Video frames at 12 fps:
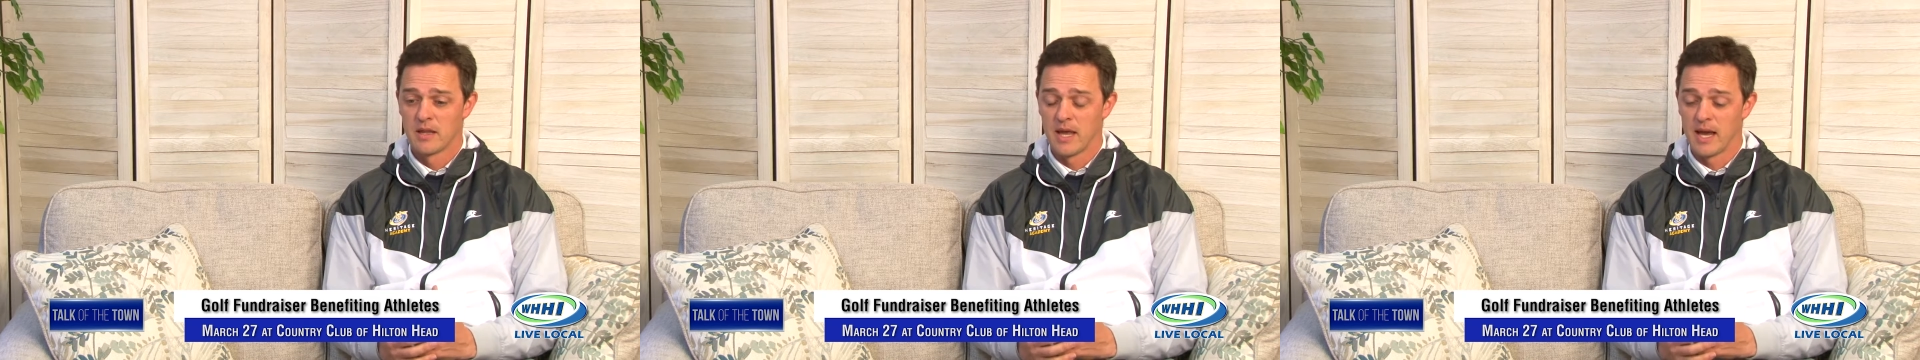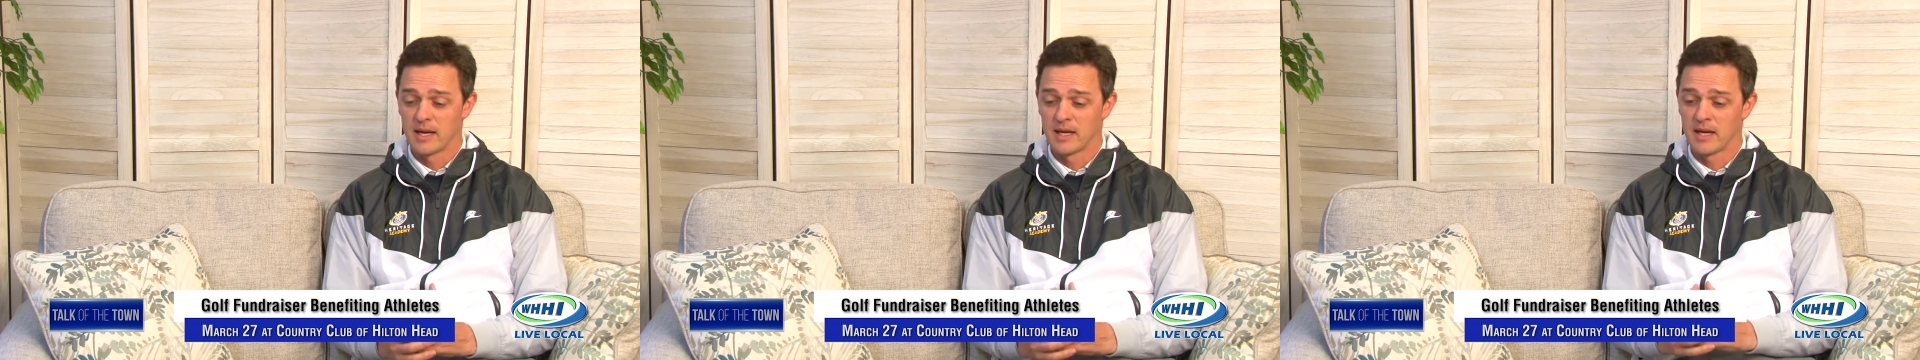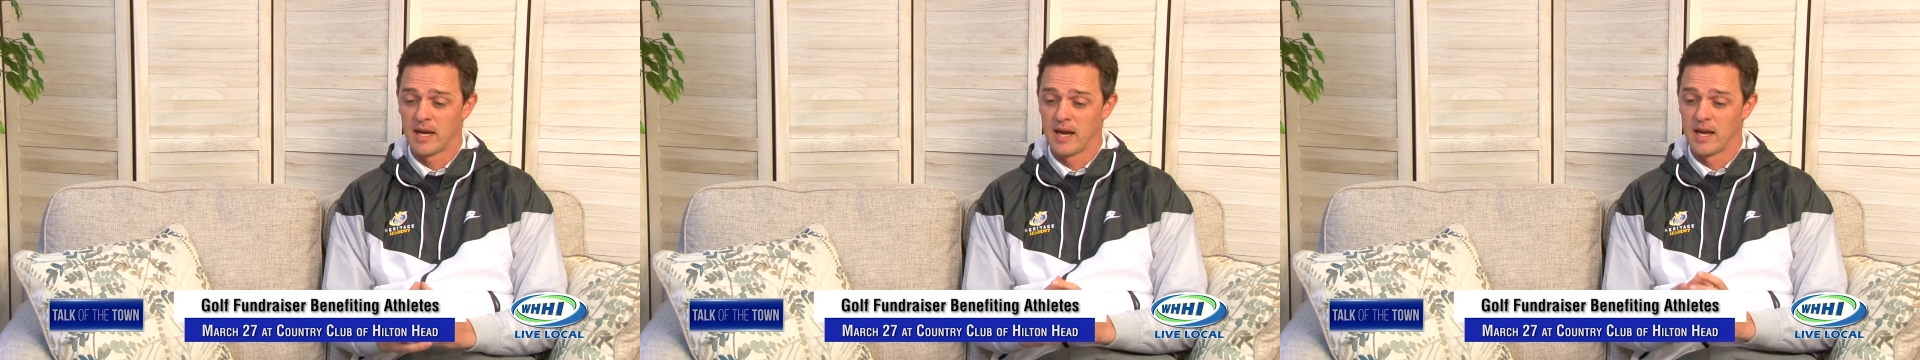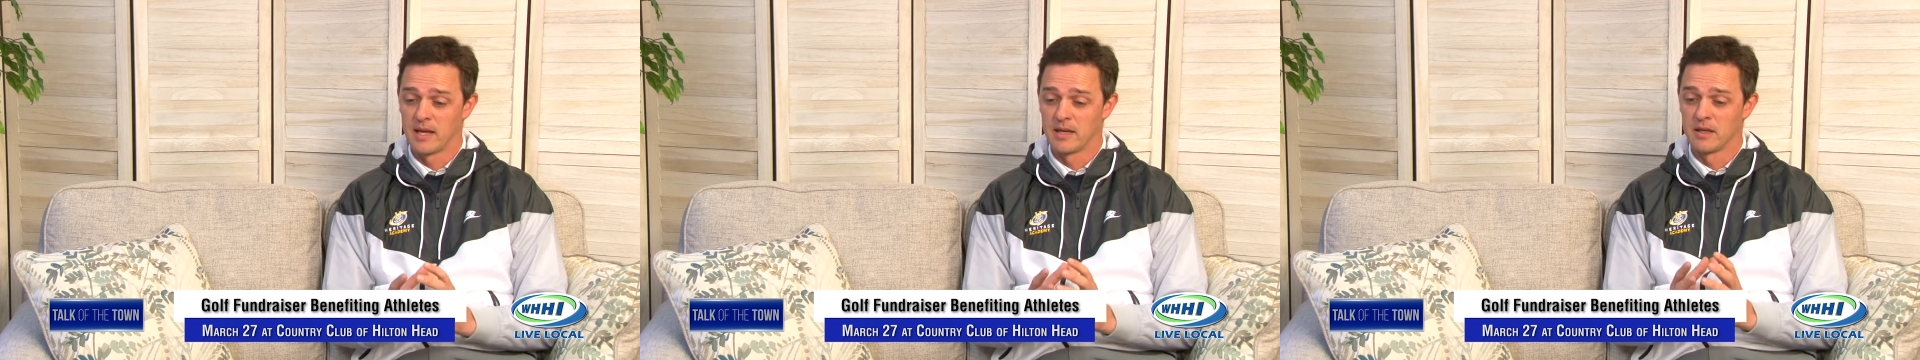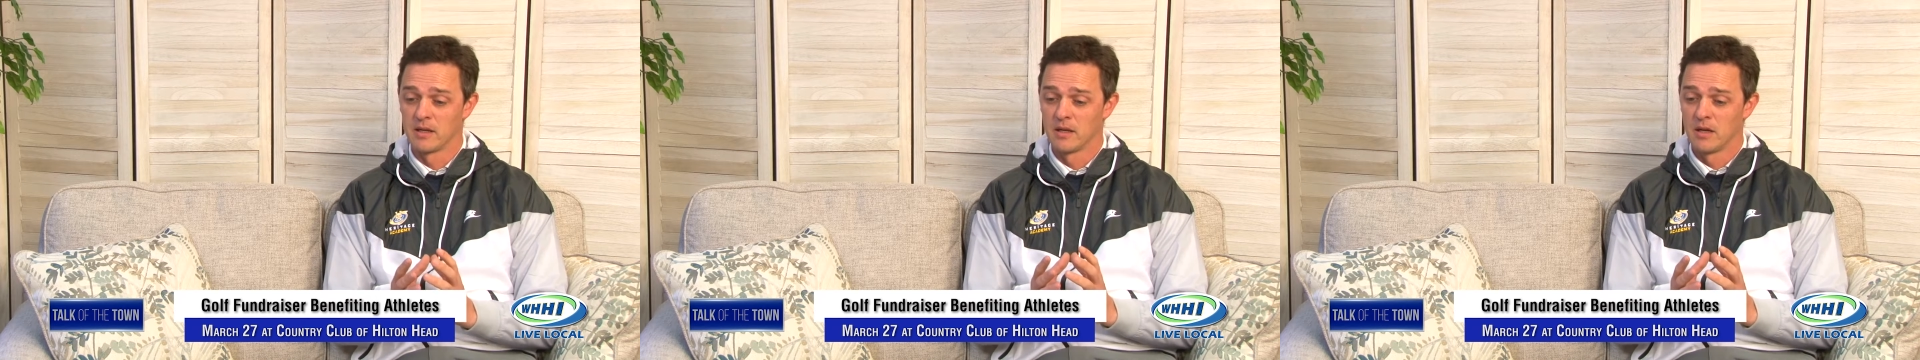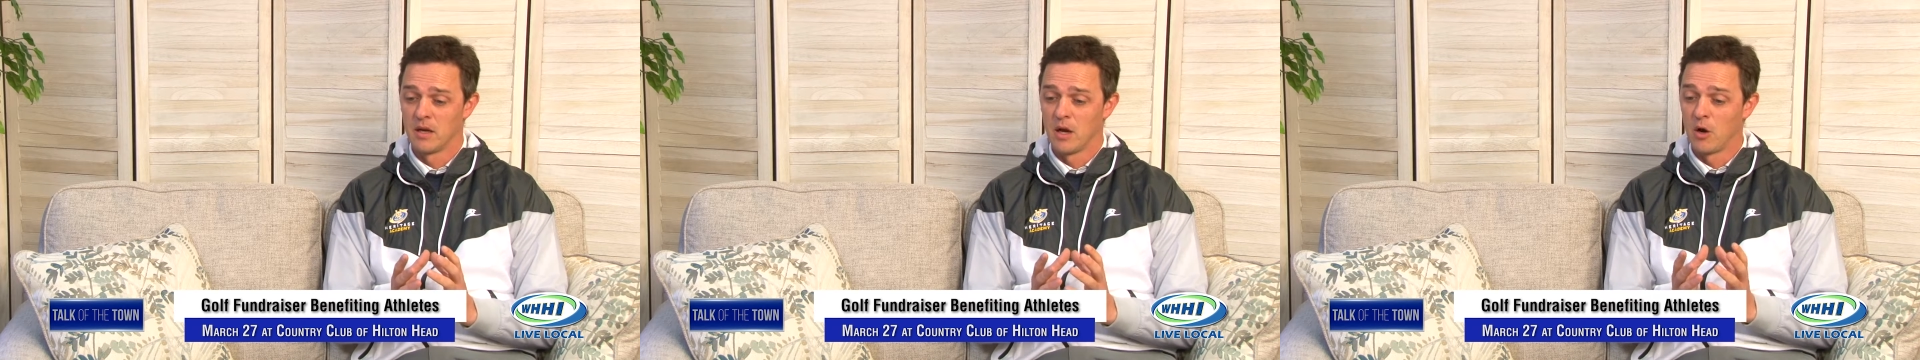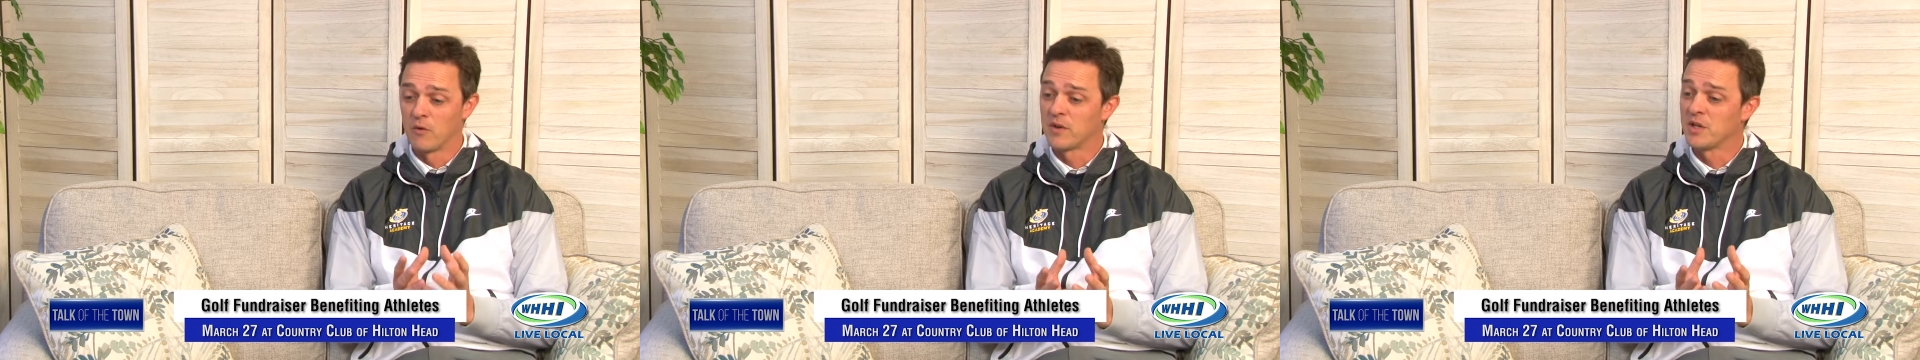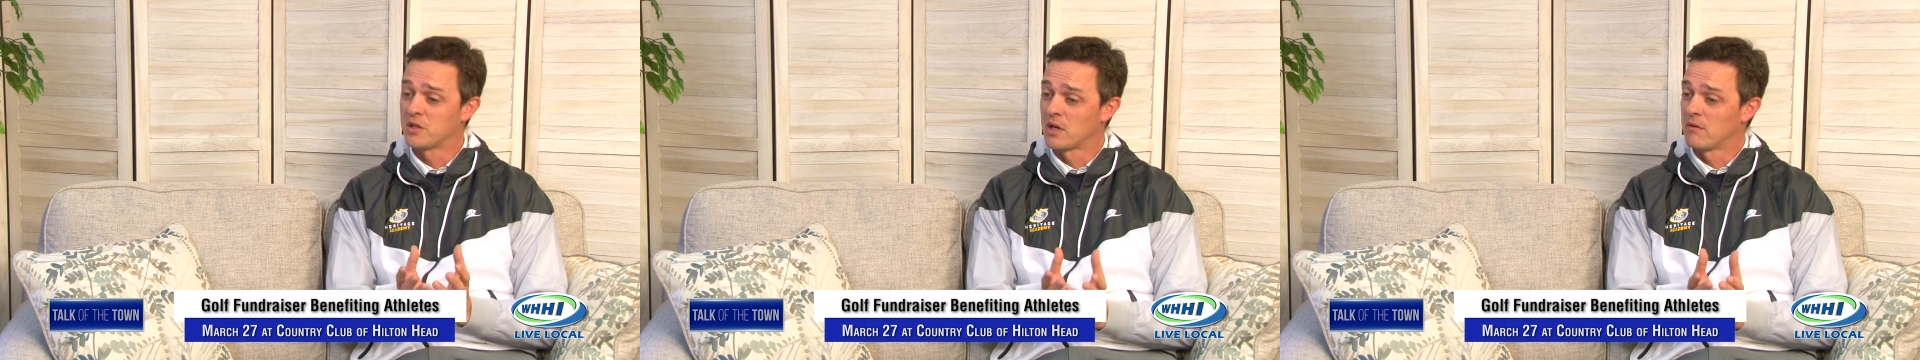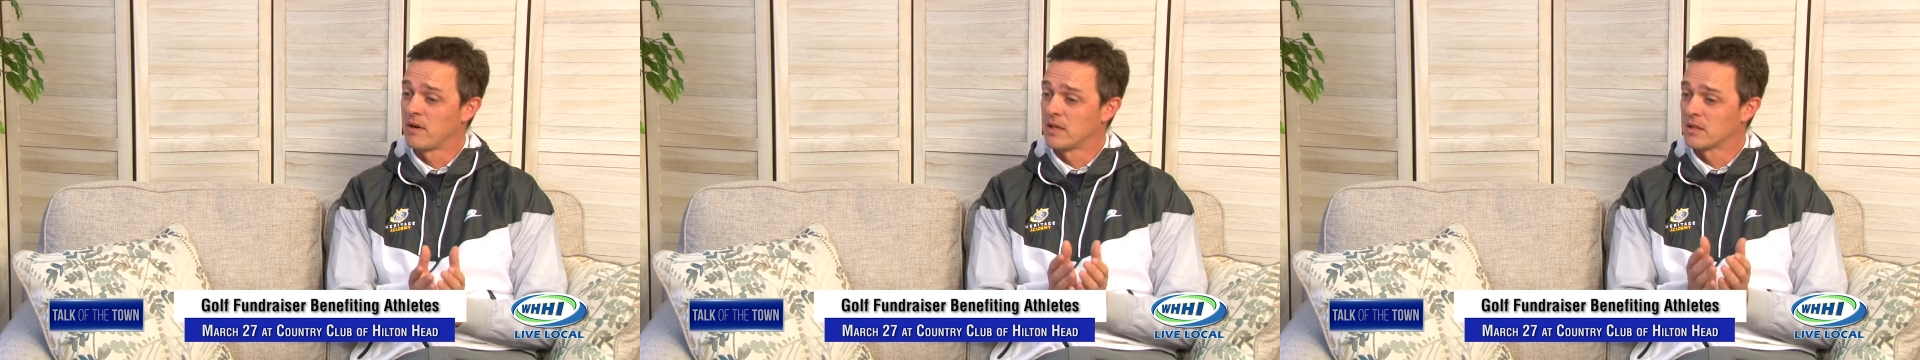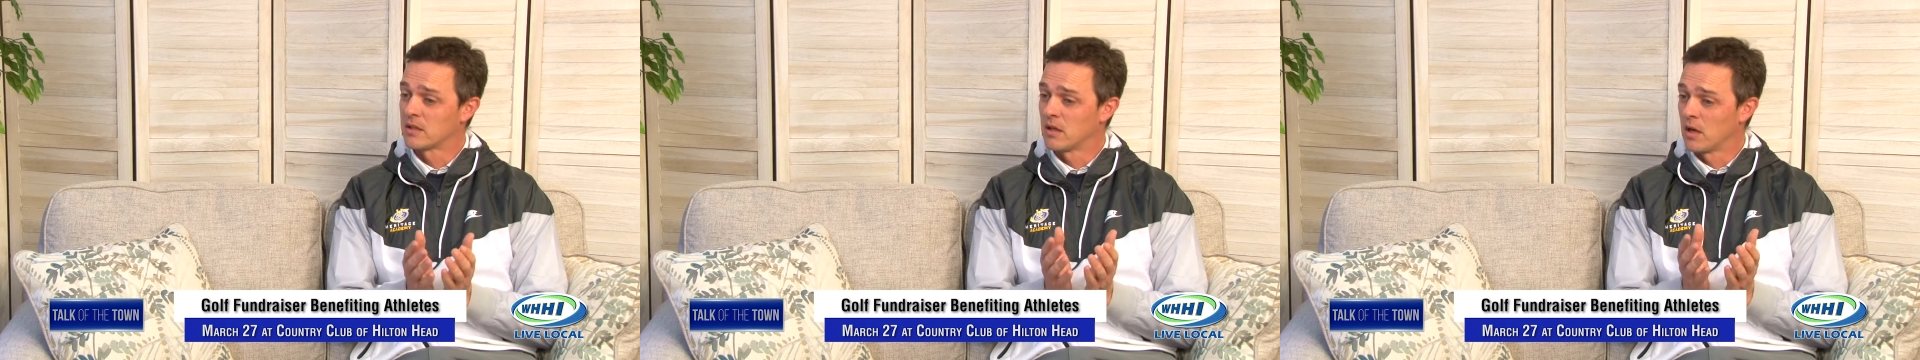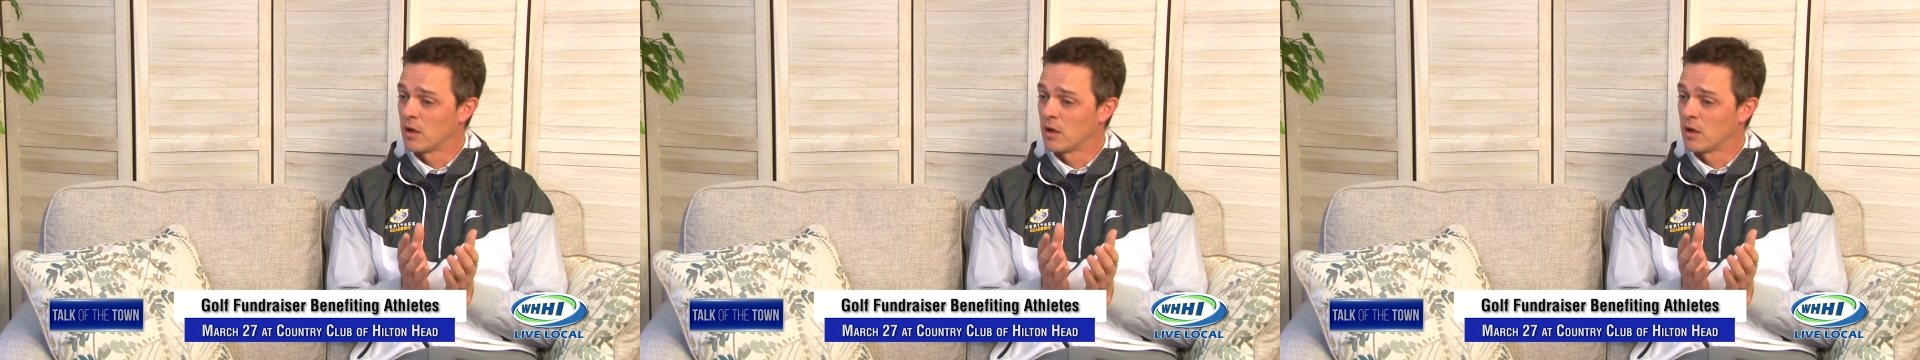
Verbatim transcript: that can hopefully generates